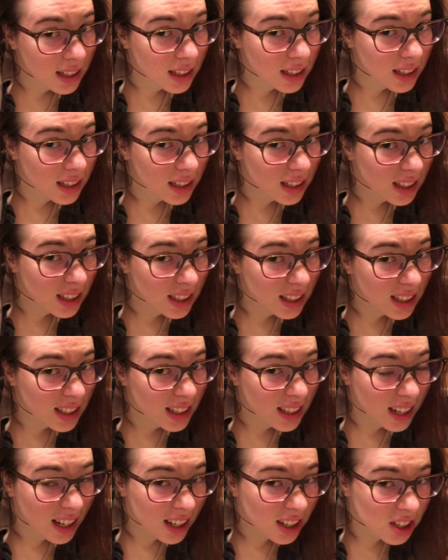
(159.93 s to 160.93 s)
is the
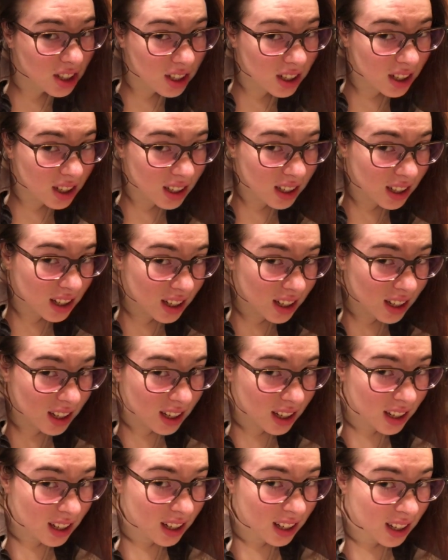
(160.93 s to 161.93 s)
section
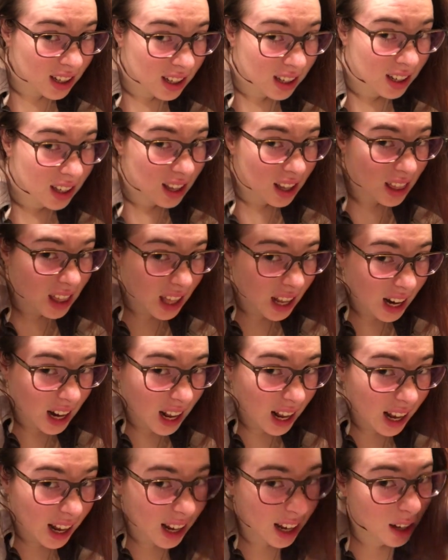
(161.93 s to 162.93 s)
that
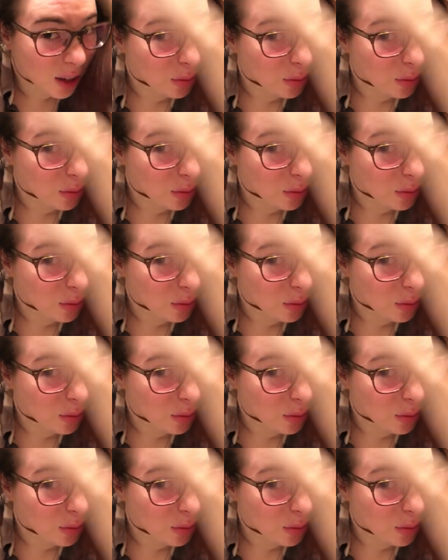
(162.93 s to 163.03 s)
I